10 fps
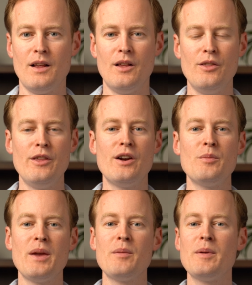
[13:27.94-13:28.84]
There
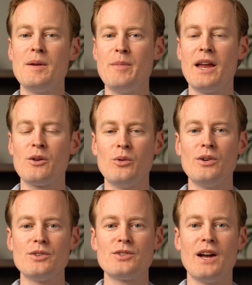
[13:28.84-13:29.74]
may be
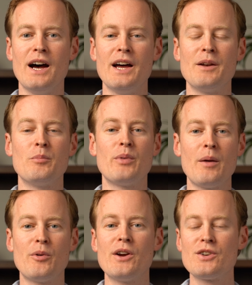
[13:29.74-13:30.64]
manuals on
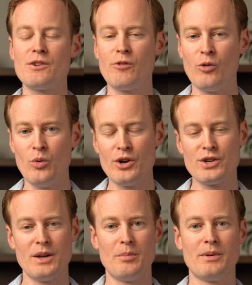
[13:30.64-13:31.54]
preparation for
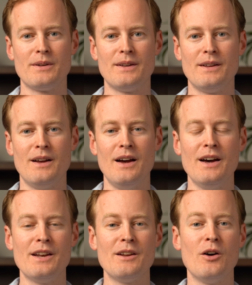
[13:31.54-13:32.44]
worship,
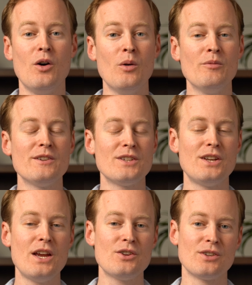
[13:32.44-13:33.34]
on home
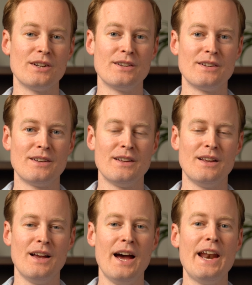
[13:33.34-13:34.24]
visitation,
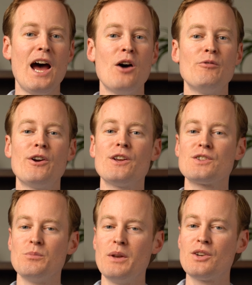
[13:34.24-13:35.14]
on how
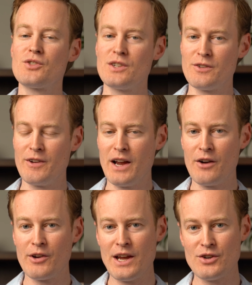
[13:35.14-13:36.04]
various ministries of a
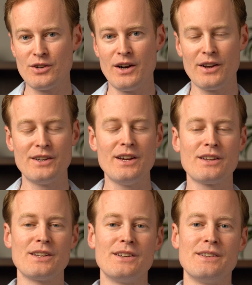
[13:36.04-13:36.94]
congregation are
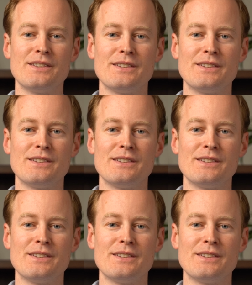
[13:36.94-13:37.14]
conducted.